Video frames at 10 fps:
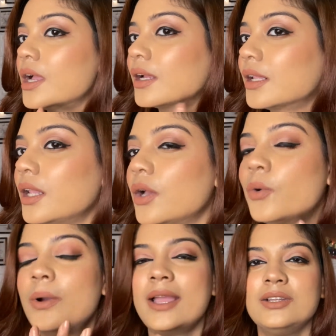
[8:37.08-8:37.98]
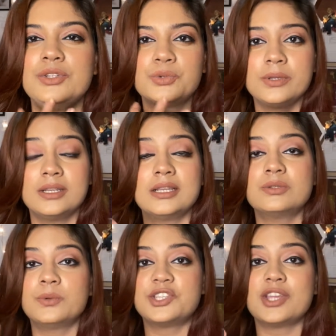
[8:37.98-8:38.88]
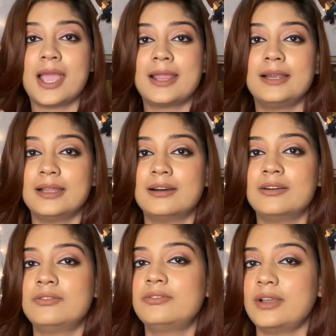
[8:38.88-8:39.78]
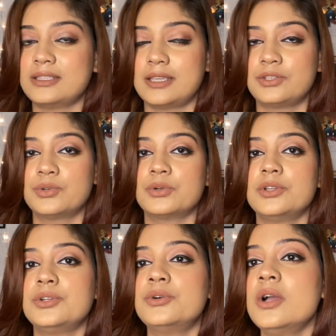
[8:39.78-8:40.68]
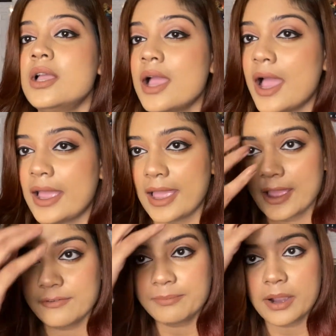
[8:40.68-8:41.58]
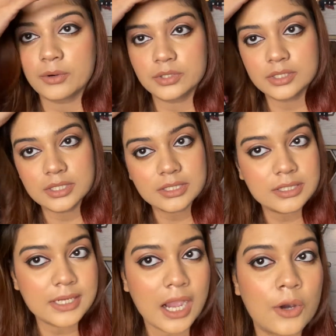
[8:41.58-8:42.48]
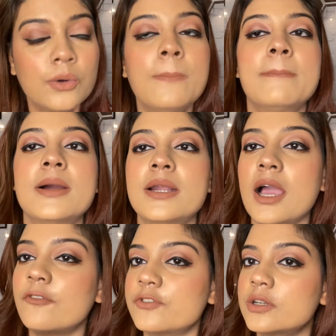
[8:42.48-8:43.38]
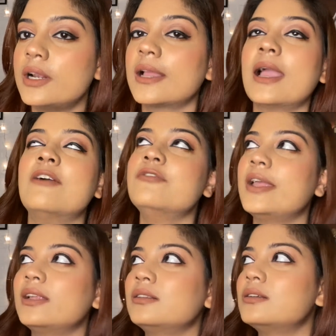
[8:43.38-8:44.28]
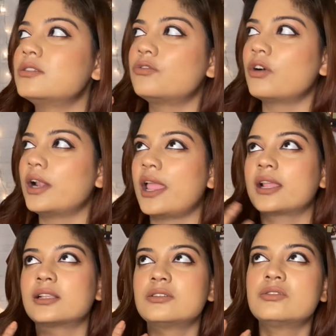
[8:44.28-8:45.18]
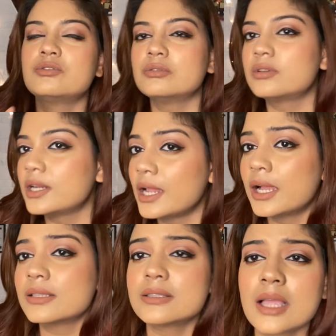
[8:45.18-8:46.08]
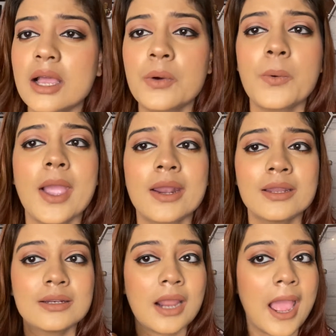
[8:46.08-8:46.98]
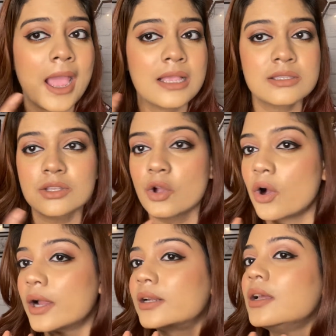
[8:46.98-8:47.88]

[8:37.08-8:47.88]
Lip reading: glow and dewiness, which I love. As I told you, I have powdered it down, but after like I'm wearing this for like 2-3 hours now, and it has got,